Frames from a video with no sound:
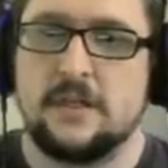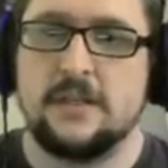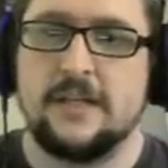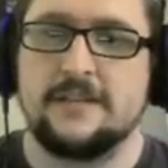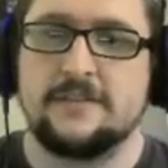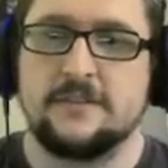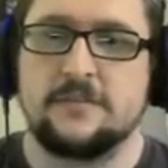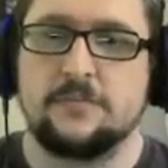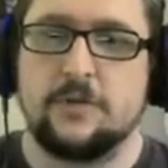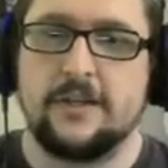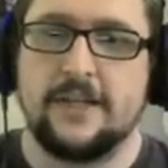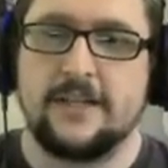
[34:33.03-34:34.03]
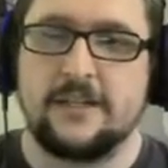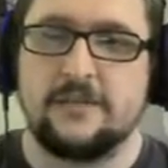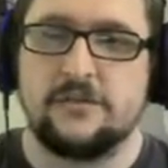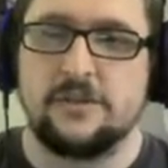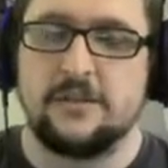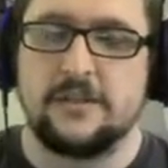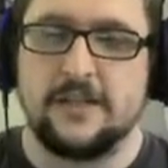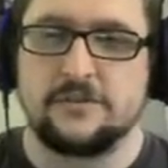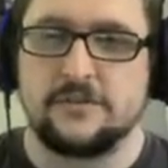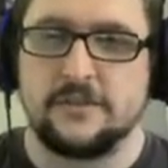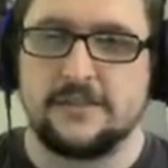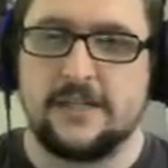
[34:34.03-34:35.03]
Unless it's one that gives you the
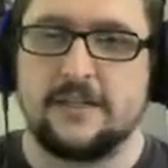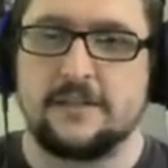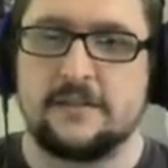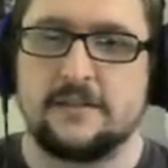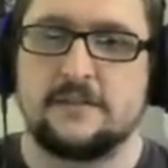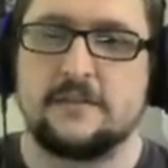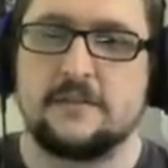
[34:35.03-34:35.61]
extra attack.